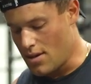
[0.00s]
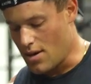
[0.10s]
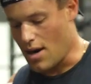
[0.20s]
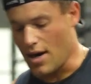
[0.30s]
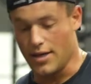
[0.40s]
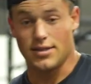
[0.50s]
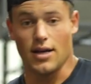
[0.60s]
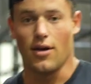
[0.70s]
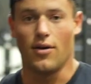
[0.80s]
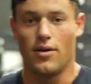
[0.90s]
All right,
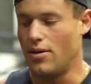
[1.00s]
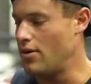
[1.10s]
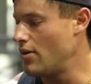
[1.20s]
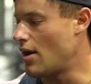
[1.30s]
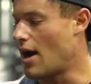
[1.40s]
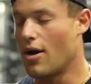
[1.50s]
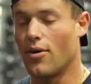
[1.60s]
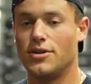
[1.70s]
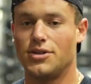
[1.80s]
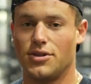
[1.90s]
so I
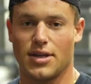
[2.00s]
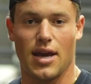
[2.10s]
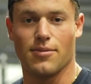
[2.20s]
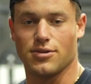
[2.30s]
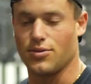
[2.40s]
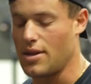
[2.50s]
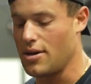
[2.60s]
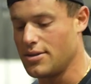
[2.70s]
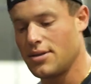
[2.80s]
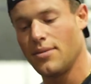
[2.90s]
always use cables,
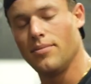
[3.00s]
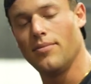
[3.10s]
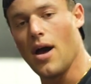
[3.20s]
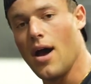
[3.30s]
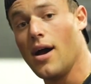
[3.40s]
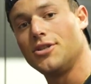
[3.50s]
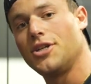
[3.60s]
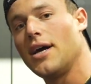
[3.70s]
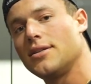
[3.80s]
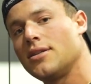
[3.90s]
whether it's
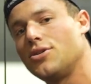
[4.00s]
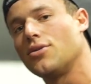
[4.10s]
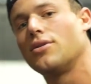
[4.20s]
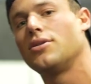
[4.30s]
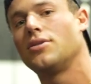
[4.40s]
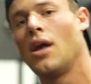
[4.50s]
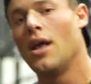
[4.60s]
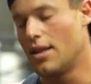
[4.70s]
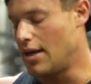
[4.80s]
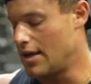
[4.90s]
chest, shoulders,
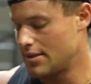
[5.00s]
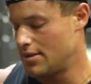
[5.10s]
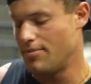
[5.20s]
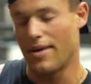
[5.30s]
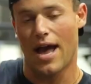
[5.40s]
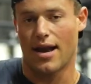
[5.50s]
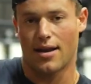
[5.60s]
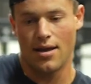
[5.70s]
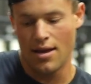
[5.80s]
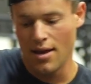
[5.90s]
legs,
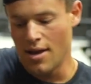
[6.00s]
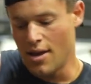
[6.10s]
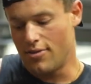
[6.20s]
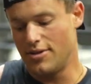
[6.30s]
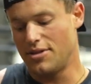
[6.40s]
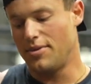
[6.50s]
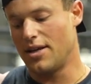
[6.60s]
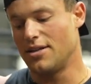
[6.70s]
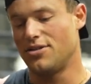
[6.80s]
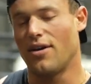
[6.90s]
back. The reason
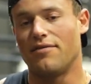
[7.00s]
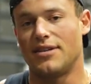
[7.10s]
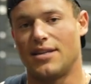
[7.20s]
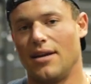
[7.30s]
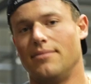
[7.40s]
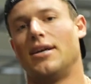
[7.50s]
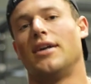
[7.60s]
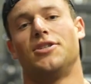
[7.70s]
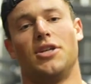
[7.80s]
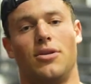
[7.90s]
being is you have the same
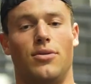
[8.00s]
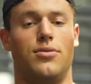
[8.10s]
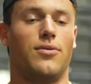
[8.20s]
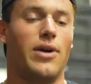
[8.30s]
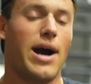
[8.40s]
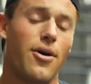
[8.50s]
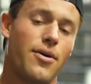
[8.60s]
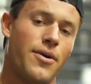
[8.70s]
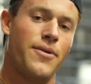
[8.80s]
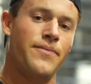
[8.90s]
tension throughout,
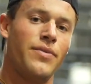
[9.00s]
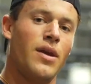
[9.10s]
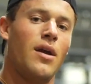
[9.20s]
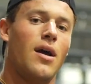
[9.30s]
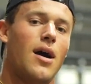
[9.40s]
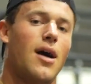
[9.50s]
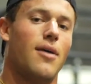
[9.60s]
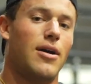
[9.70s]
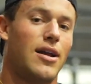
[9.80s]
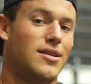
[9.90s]

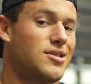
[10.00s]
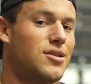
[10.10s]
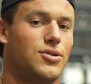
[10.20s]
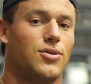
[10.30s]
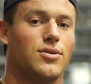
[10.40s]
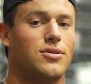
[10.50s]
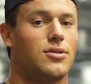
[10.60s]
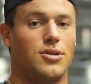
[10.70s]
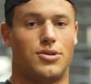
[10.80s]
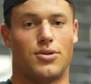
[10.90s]
and it's
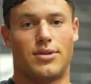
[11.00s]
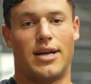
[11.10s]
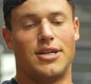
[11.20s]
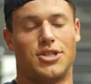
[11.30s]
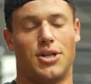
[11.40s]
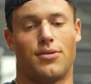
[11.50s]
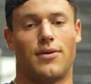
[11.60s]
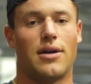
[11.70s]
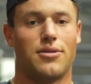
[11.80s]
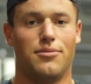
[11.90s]
controlled tension
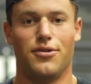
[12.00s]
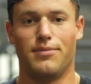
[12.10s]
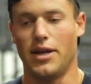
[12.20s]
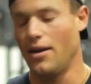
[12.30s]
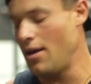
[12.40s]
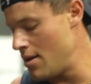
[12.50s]
throughout the movement.